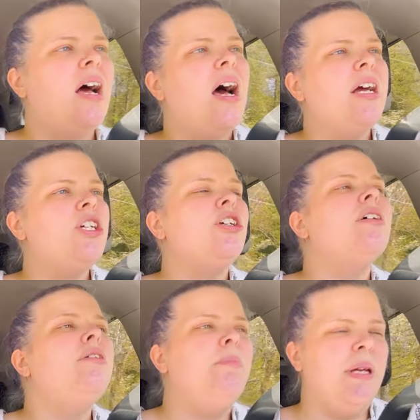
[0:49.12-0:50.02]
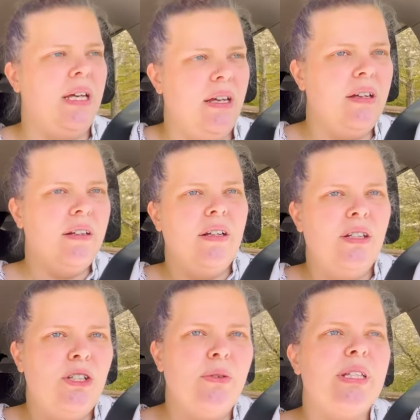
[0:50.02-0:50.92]
I should be
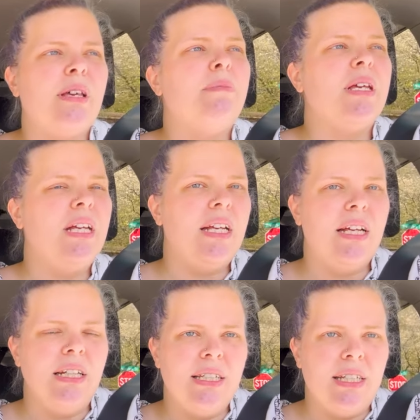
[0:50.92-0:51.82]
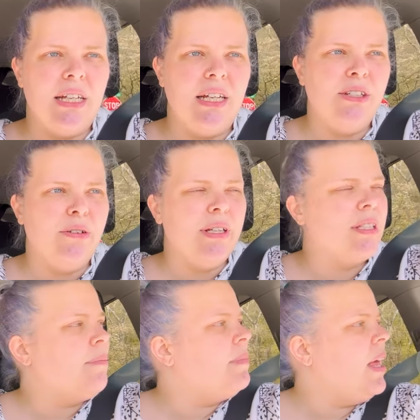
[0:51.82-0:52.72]
doing something easy, doing
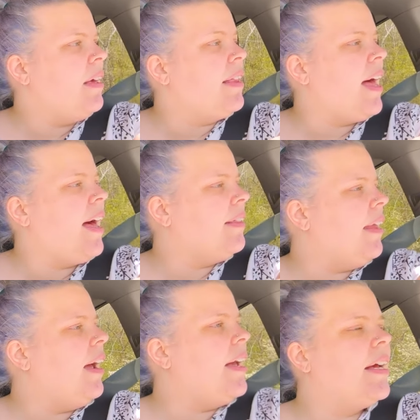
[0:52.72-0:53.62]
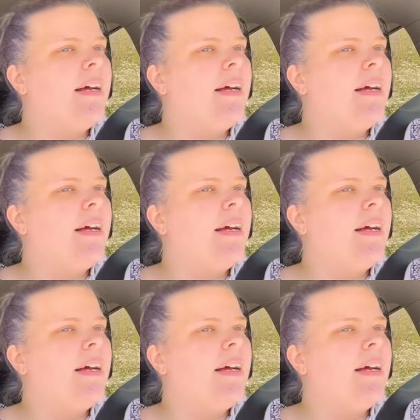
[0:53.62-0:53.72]
something that like